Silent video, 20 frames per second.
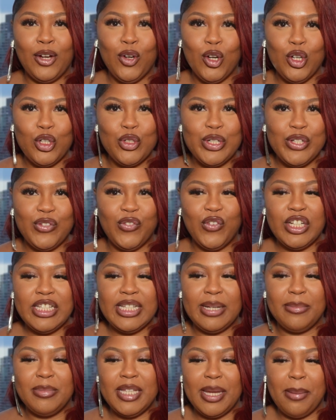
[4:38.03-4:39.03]
groceries for
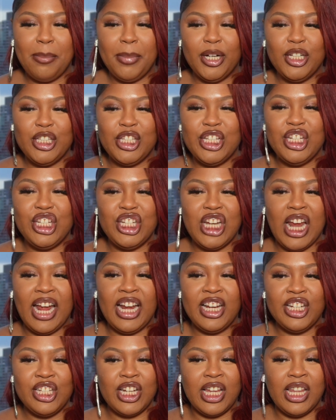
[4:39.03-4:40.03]
September to
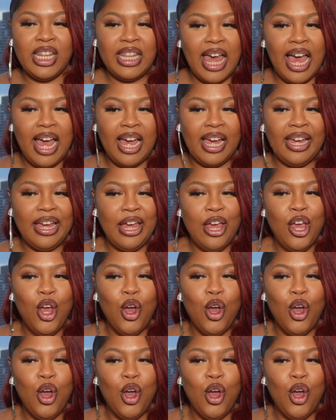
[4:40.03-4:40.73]
change a lot.